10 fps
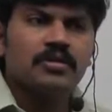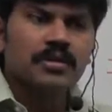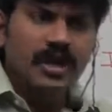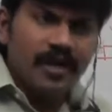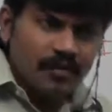
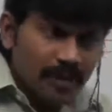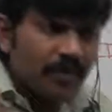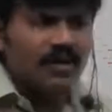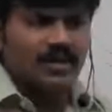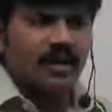There may
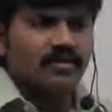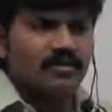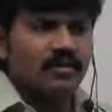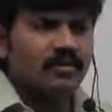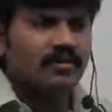be a
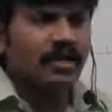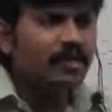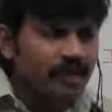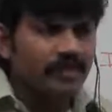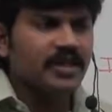
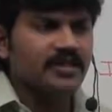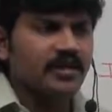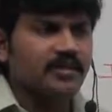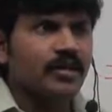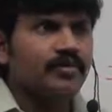
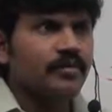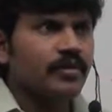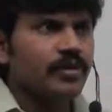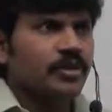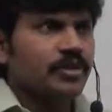chance of
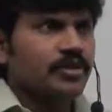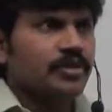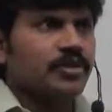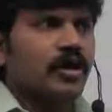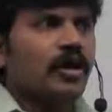
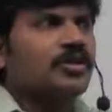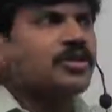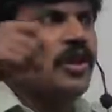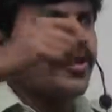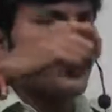short
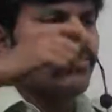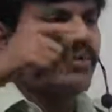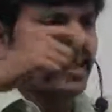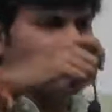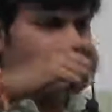
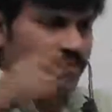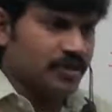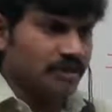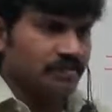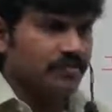circuit
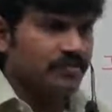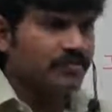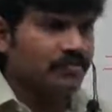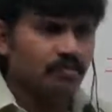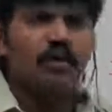exception.
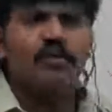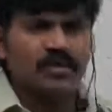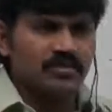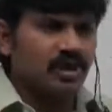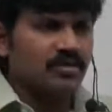Power
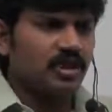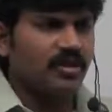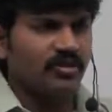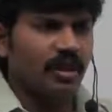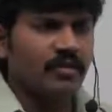short
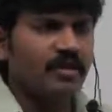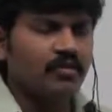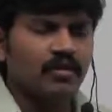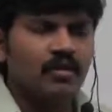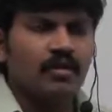circuit happened.
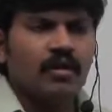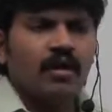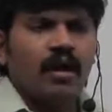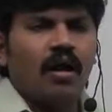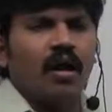
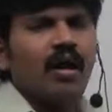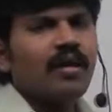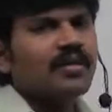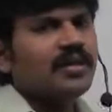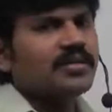
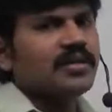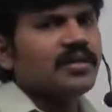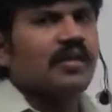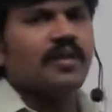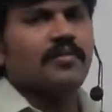All the
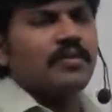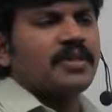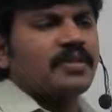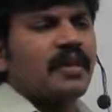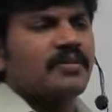600
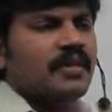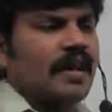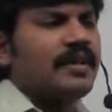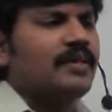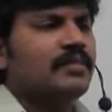members got
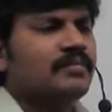died.